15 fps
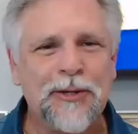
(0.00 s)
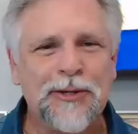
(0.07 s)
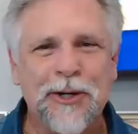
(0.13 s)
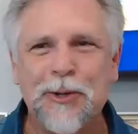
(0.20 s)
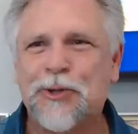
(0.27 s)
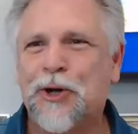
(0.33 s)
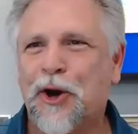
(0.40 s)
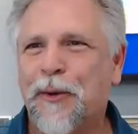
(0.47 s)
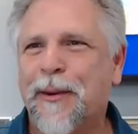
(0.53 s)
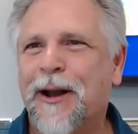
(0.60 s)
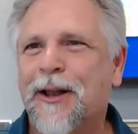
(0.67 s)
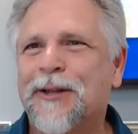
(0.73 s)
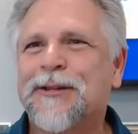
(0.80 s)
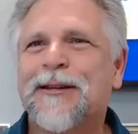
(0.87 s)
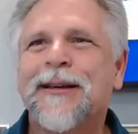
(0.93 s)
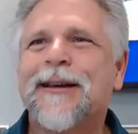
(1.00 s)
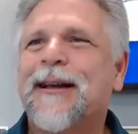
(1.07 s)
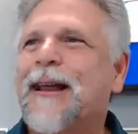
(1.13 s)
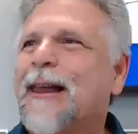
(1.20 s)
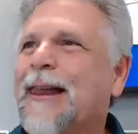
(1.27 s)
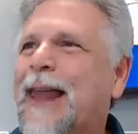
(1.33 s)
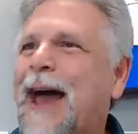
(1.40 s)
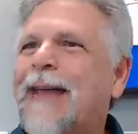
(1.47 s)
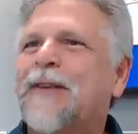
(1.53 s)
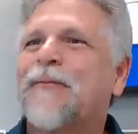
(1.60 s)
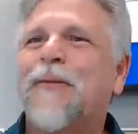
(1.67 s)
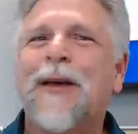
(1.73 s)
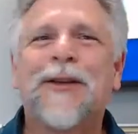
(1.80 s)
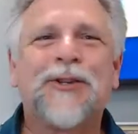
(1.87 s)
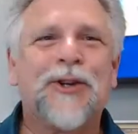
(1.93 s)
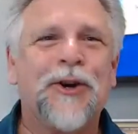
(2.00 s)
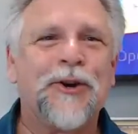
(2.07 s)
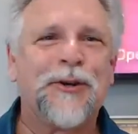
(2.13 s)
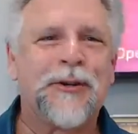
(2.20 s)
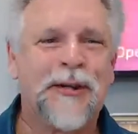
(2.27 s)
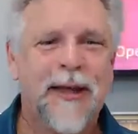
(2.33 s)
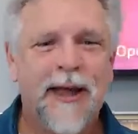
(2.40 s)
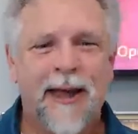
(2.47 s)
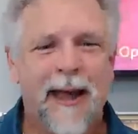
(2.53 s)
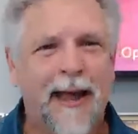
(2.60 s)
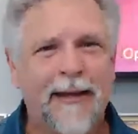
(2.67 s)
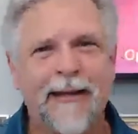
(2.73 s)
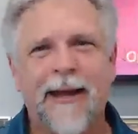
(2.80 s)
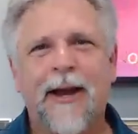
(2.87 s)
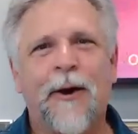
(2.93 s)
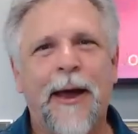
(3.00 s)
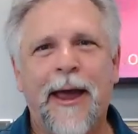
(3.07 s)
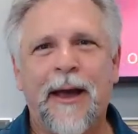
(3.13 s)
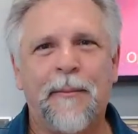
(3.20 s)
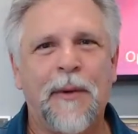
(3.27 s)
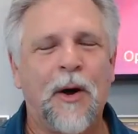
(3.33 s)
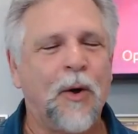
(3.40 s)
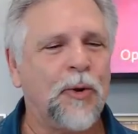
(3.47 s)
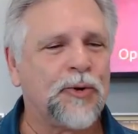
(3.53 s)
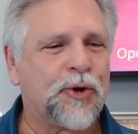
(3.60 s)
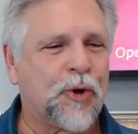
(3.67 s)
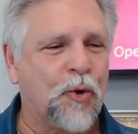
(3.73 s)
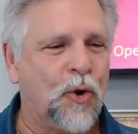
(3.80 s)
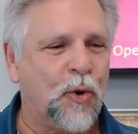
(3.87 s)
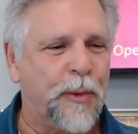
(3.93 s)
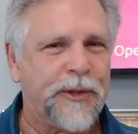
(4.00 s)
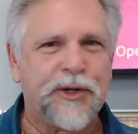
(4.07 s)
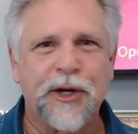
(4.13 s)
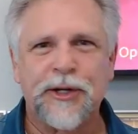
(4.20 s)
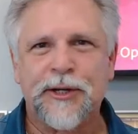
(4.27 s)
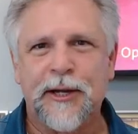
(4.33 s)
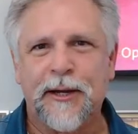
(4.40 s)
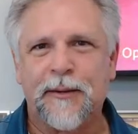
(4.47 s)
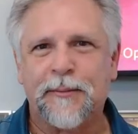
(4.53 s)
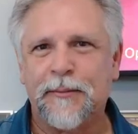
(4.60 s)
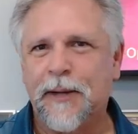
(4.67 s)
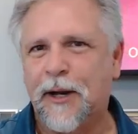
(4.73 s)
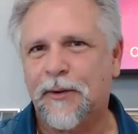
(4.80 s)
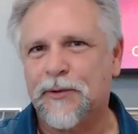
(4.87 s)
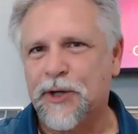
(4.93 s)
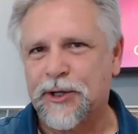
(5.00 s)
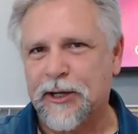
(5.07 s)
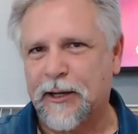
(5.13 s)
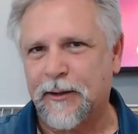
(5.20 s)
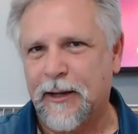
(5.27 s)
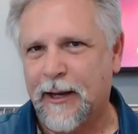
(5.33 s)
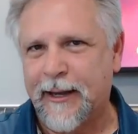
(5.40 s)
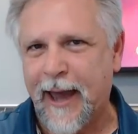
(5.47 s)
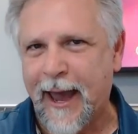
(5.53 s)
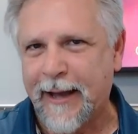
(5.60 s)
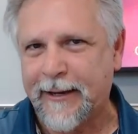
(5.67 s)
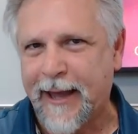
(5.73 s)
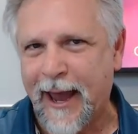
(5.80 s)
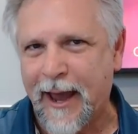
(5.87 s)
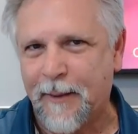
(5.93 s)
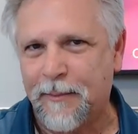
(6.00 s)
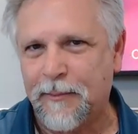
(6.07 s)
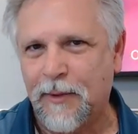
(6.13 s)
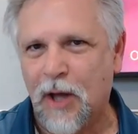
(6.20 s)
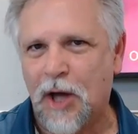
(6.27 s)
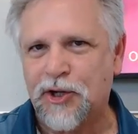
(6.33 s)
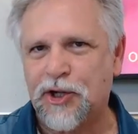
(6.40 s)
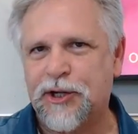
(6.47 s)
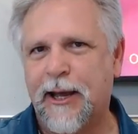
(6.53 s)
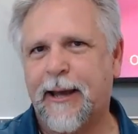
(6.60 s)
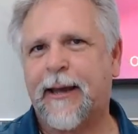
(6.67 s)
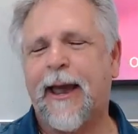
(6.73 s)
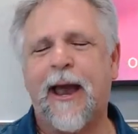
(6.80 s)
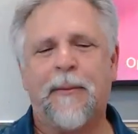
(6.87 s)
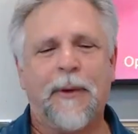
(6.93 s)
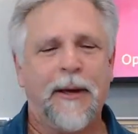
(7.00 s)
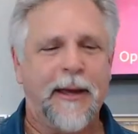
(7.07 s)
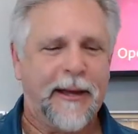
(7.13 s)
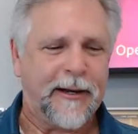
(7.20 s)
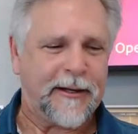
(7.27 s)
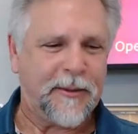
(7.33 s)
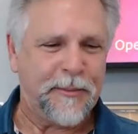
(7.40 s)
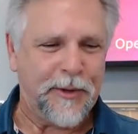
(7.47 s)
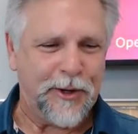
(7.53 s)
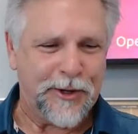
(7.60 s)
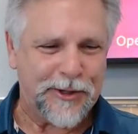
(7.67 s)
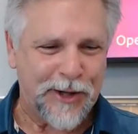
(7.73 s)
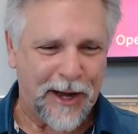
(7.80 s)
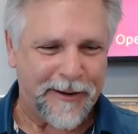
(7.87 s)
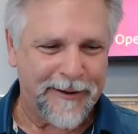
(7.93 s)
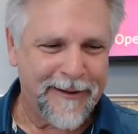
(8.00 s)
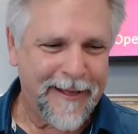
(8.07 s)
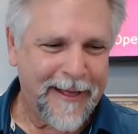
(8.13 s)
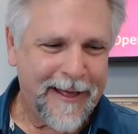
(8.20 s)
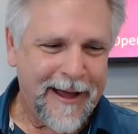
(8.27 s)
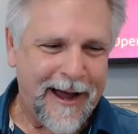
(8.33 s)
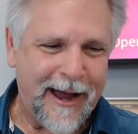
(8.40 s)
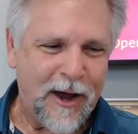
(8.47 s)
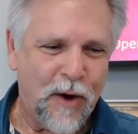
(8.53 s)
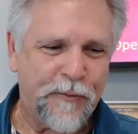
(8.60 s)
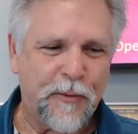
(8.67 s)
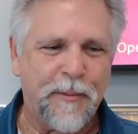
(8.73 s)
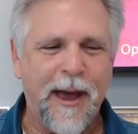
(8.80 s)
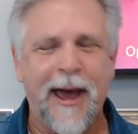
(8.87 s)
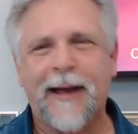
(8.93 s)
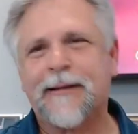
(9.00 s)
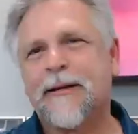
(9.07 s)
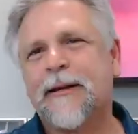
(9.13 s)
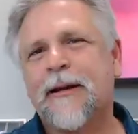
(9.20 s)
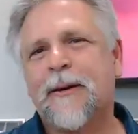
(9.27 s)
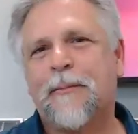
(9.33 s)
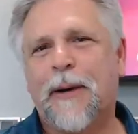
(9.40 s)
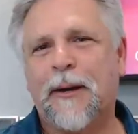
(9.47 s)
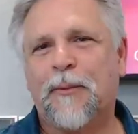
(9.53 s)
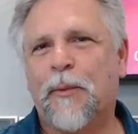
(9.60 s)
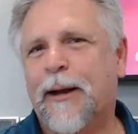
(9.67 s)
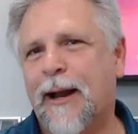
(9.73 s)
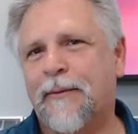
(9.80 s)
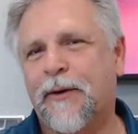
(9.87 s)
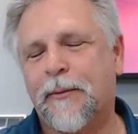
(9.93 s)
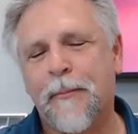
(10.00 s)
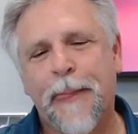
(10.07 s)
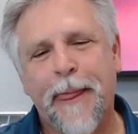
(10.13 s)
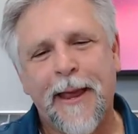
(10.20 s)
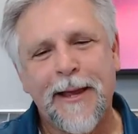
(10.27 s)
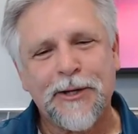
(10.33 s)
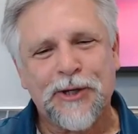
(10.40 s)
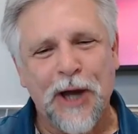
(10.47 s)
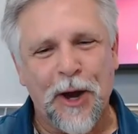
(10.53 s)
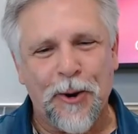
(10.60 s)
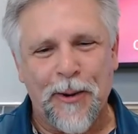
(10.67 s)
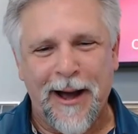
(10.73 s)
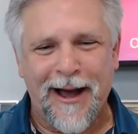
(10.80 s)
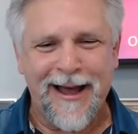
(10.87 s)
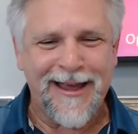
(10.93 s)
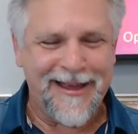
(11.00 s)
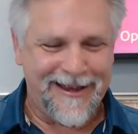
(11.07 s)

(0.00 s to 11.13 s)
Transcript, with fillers: two terminals, light fixtures, and here I am old school with just a, you know, just a, a C A D cam, Logitech camera and a computer. So I, I overpacked, but whatever. So, uh,